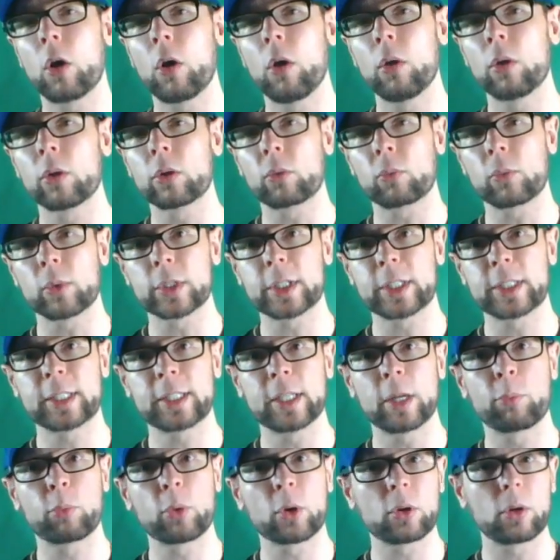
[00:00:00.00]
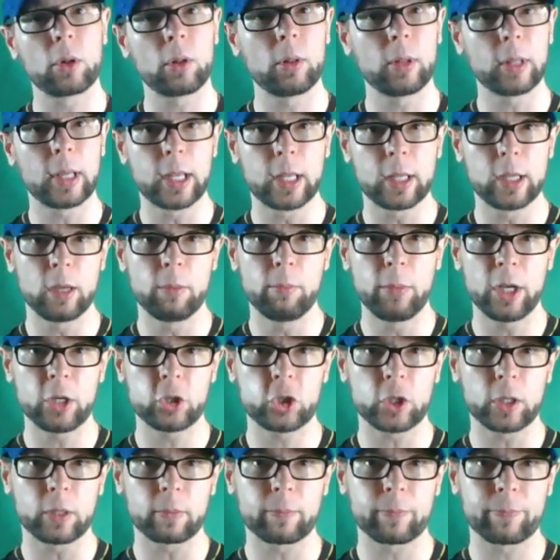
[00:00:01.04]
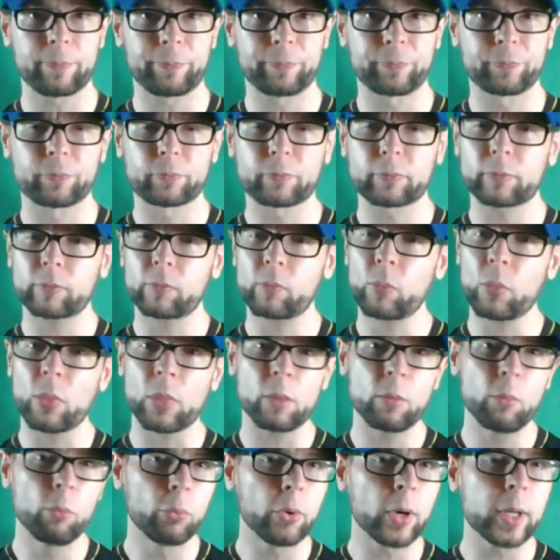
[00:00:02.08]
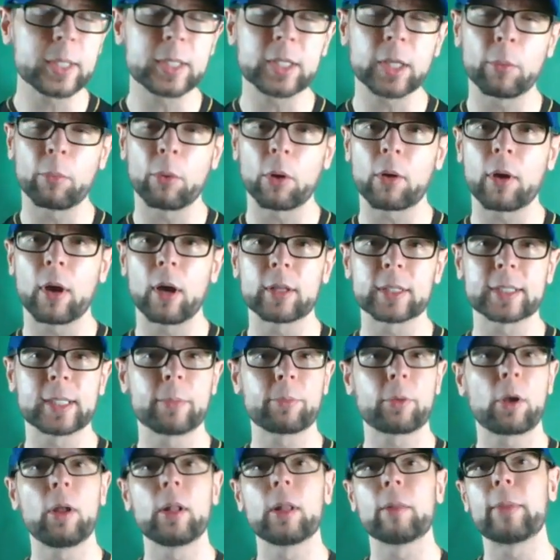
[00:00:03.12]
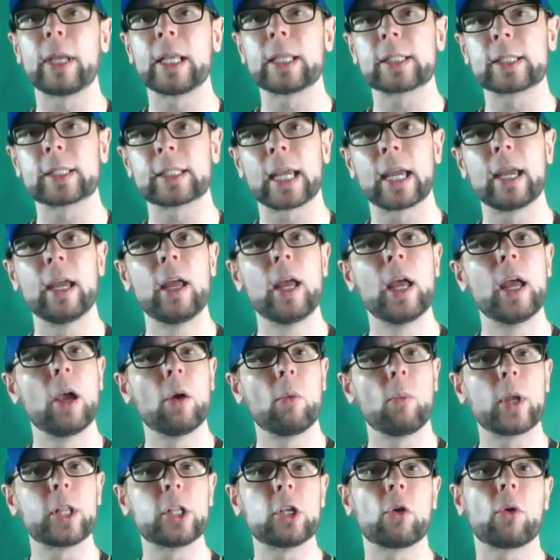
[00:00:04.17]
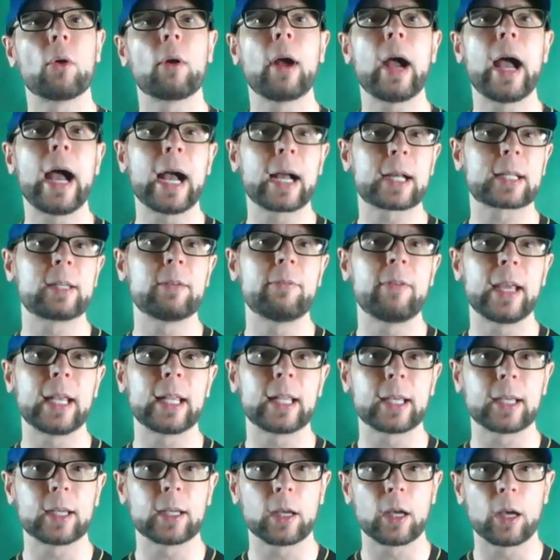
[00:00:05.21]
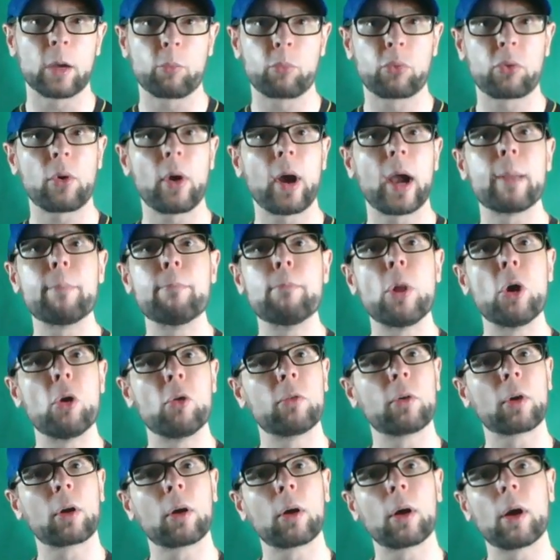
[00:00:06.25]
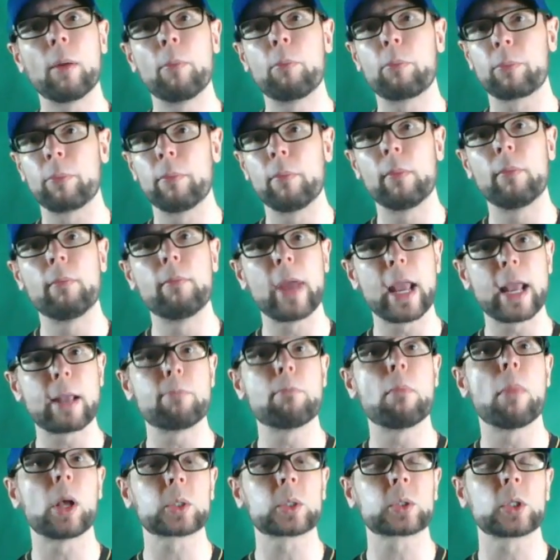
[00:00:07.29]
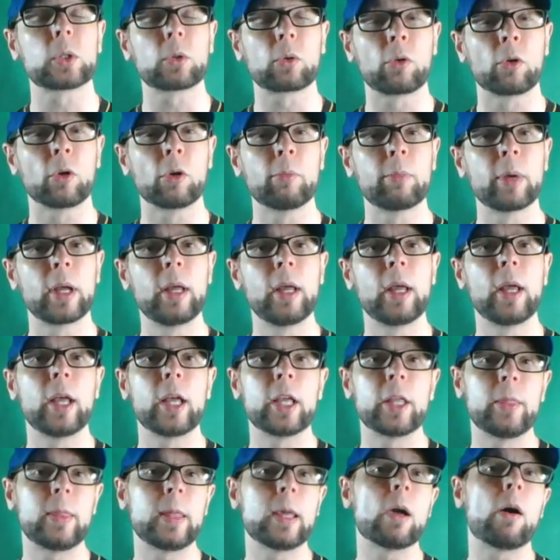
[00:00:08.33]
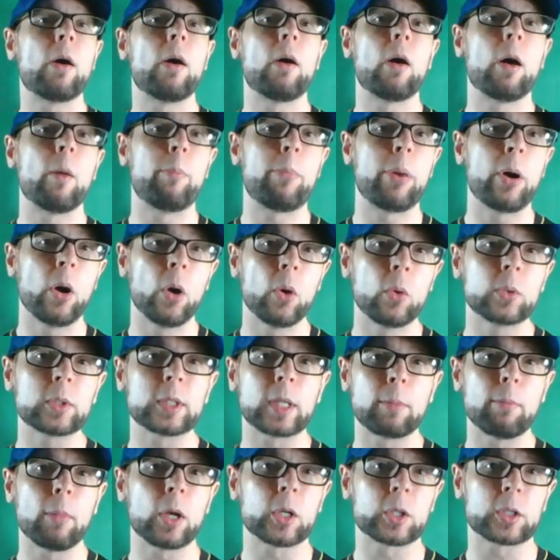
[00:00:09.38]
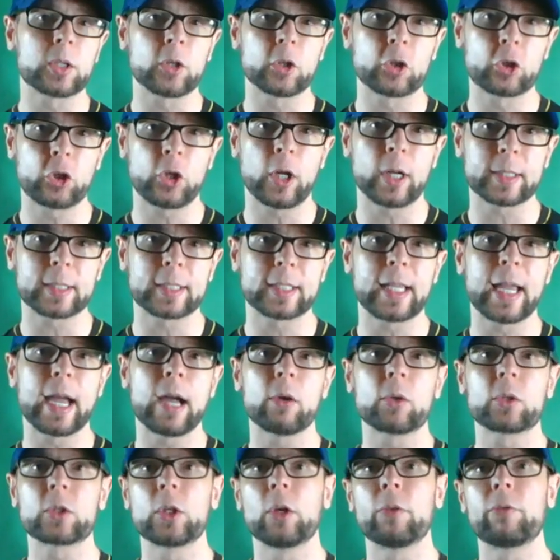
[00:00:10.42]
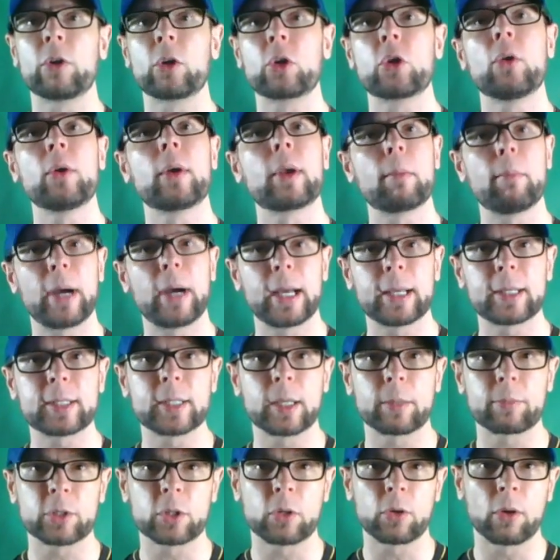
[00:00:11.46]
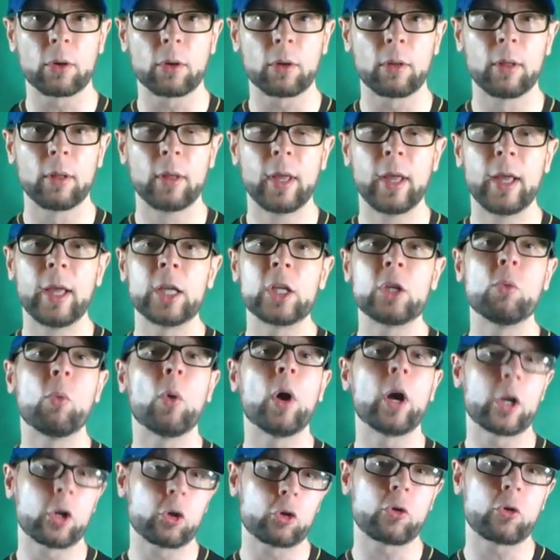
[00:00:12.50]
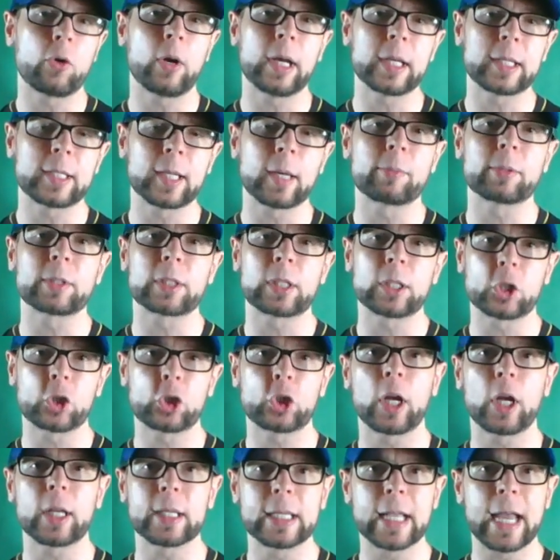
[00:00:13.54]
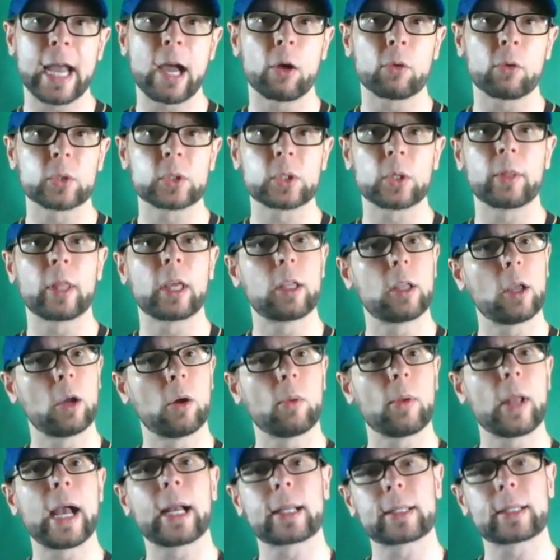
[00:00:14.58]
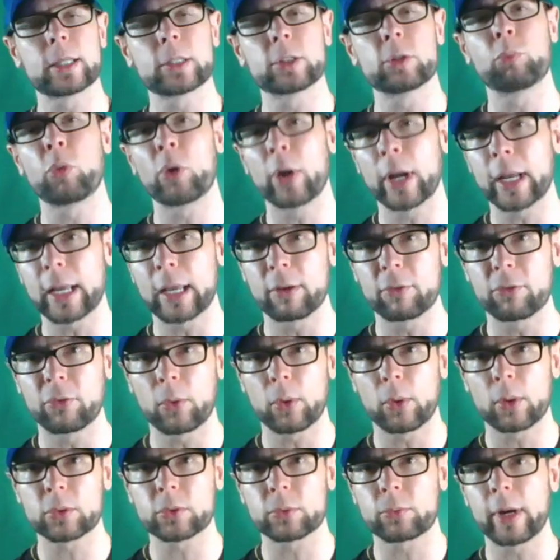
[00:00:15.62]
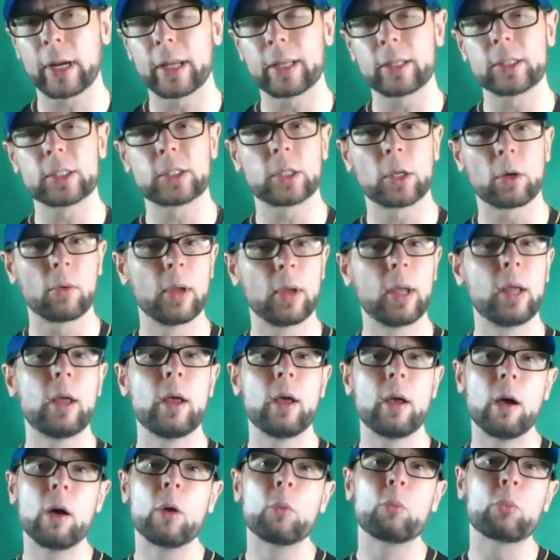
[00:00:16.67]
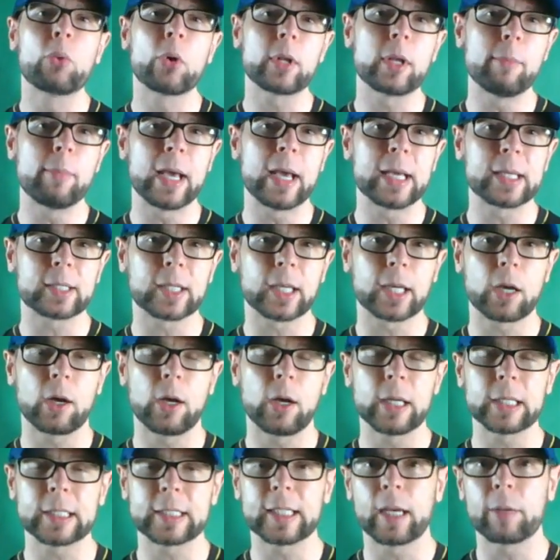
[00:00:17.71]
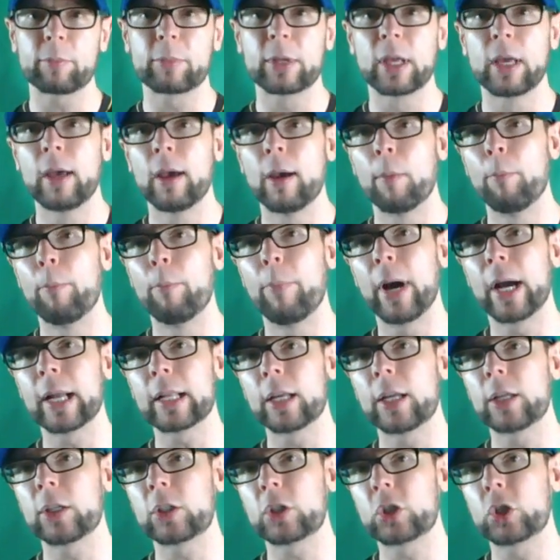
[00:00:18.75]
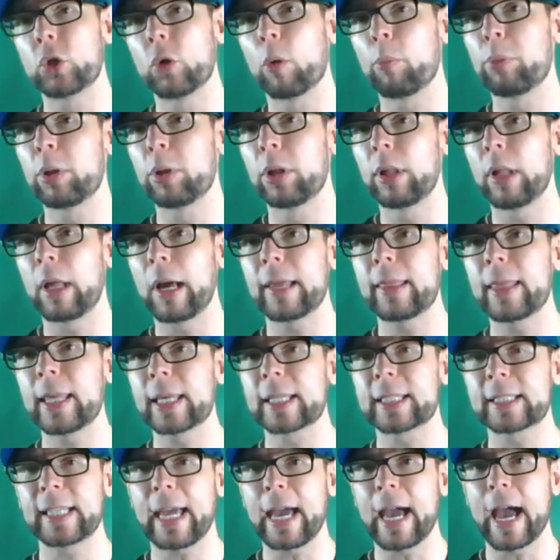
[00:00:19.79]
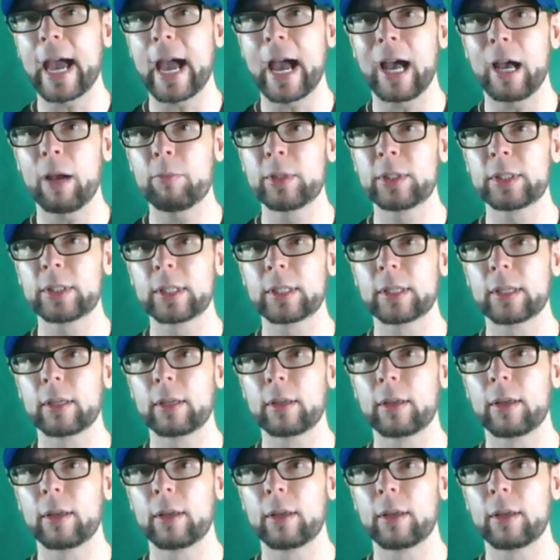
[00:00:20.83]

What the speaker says: called reciprocal inhibition. Pretty simple concept. All it means is that when you're activating a prime mover, a main muscle group, the opposing muscle shuts down. So if you're doing a biceps curl, you want your triceps to shut down so they don't act as a braking force, right? So pretty basic concept. But to apply this to abs